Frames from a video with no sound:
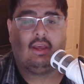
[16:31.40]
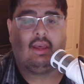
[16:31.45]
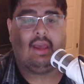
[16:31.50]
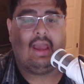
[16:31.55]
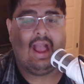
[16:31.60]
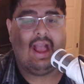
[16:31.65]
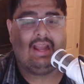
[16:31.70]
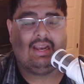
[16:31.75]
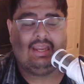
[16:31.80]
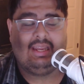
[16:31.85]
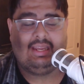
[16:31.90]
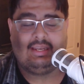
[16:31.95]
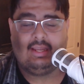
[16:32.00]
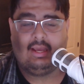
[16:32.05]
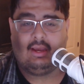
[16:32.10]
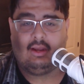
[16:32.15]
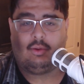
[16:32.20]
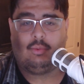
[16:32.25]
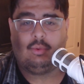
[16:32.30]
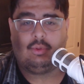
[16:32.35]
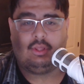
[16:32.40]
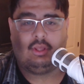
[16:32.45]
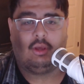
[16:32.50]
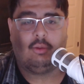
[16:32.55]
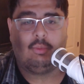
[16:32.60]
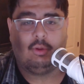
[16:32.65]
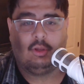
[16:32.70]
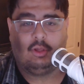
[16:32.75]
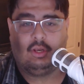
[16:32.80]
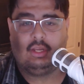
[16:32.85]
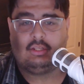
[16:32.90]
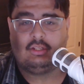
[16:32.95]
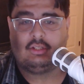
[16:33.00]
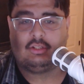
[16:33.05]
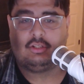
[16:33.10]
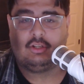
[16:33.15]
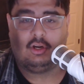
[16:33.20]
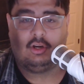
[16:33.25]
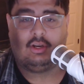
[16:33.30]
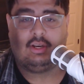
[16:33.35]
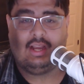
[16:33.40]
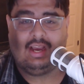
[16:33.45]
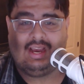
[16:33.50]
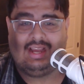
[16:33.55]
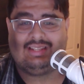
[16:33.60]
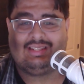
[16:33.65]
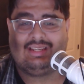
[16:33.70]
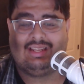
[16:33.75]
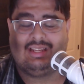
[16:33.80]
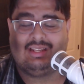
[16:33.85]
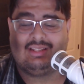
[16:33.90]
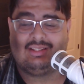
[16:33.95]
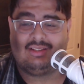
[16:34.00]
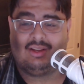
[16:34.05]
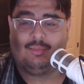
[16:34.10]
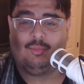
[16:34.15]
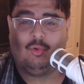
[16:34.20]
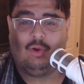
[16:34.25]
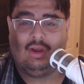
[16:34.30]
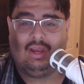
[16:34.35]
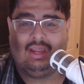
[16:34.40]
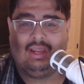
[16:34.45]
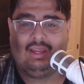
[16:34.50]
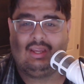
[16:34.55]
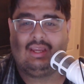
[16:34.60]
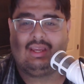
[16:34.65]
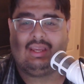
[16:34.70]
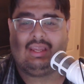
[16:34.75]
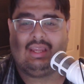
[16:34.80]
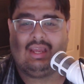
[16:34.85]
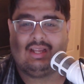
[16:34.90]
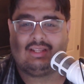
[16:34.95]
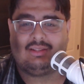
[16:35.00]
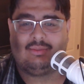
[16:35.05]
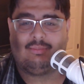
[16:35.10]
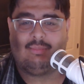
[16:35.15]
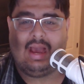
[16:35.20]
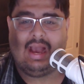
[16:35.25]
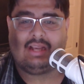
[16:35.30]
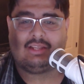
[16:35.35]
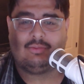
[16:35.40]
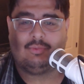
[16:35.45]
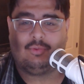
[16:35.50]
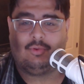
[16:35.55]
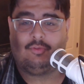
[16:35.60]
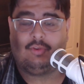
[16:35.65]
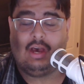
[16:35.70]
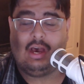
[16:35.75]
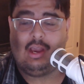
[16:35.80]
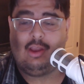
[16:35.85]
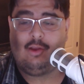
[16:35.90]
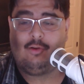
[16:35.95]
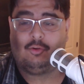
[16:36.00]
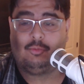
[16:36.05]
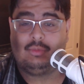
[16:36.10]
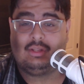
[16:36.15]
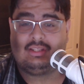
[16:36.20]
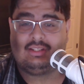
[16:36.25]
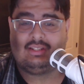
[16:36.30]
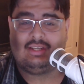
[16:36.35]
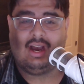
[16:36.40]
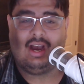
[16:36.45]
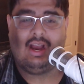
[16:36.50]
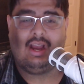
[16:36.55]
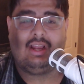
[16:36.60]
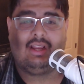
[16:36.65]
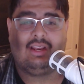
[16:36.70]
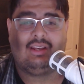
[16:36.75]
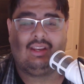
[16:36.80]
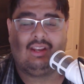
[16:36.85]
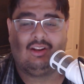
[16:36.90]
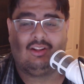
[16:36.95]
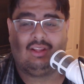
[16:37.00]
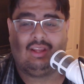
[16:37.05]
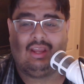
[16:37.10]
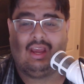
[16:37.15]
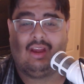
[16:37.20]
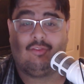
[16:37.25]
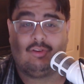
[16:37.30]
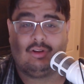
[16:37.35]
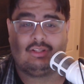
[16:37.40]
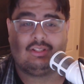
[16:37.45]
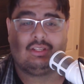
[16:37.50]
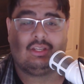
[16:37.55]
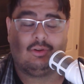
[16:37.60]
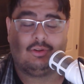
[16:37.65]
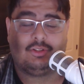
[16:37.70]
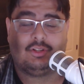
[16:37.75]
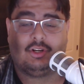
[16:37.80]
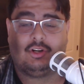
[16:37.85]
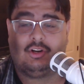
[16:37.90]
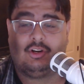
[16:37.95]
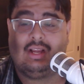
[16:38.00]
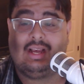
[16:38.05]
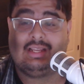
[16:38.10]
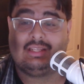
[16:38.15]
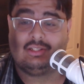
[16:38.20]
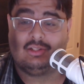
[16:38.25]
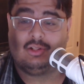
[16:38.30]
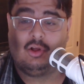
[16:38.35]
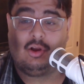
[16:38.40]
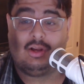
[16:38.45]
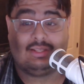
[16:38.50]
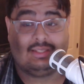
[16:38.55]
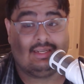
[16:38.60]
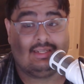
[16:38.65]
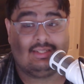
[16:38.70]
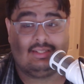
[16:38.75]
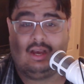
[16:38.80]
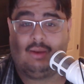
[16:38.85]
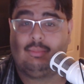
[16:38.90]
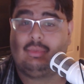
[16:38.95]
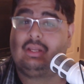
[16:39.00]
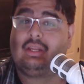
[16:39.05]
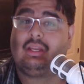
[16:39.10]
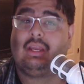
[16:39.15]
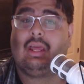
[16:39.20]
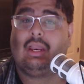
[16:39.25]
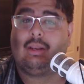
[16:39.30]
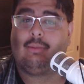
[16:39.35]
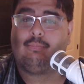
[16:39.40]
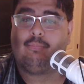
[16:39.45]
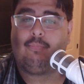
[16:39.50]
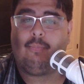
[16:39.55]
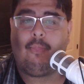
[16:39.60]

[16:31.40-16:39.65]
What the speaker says: Any deck with the ability to turn dice in some way gets maximum value from this die nearly every single turn as long as it is not mitigated.